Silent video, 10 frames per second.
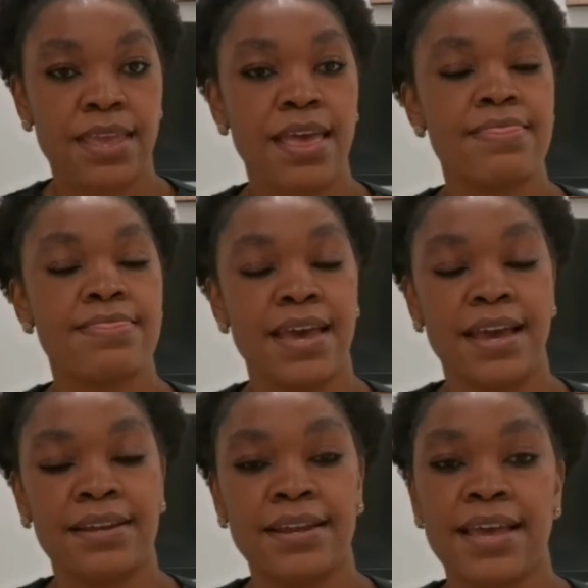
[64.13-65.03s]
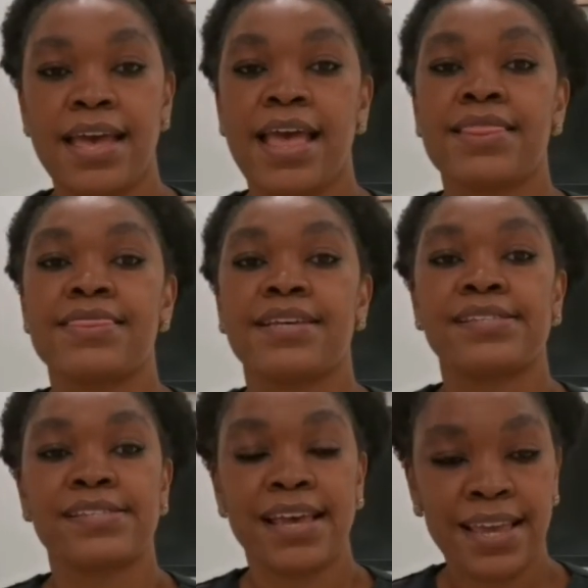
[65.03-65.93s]
And then the
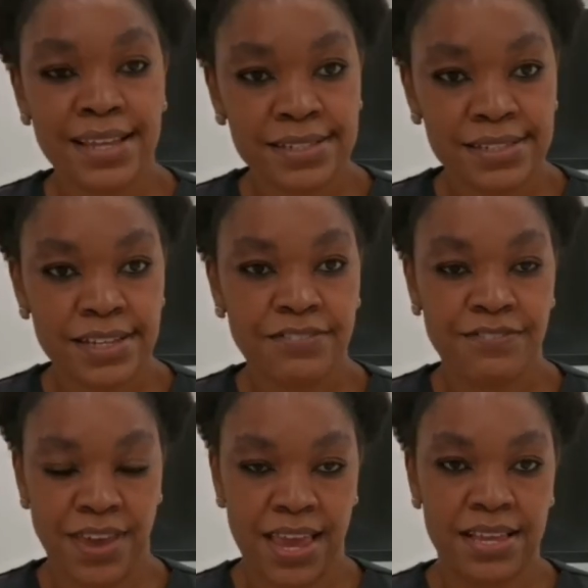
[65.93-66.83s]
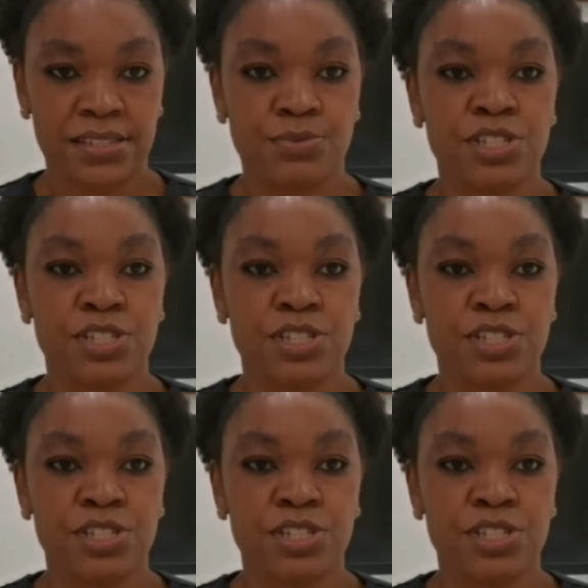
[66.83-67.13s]
second phase,